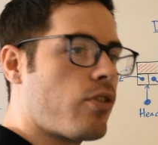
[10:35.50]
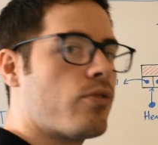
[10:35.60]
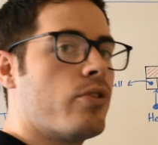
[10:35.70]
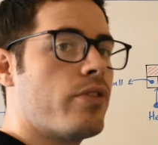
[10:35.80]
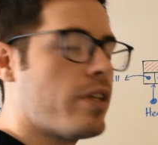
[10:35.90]

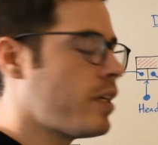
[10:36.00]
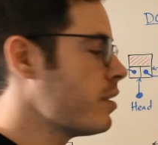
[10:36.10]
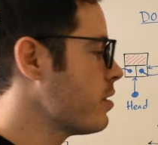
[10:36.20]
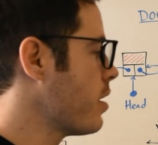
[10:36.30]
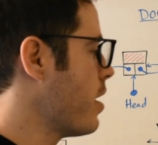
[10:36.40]
through
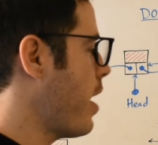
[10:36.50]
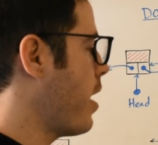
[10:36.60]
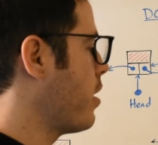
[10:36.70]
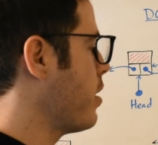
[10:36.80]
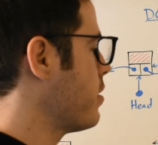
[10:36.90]
these,
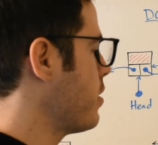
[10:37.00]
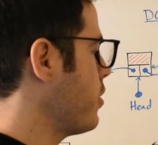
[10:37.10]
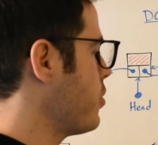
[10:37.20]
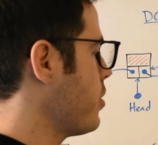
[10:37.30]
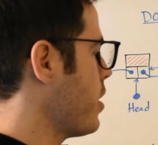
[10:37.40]
and
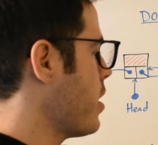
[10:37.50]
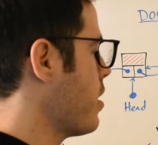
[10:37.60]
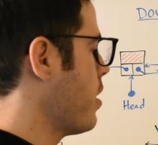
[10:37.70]
essentially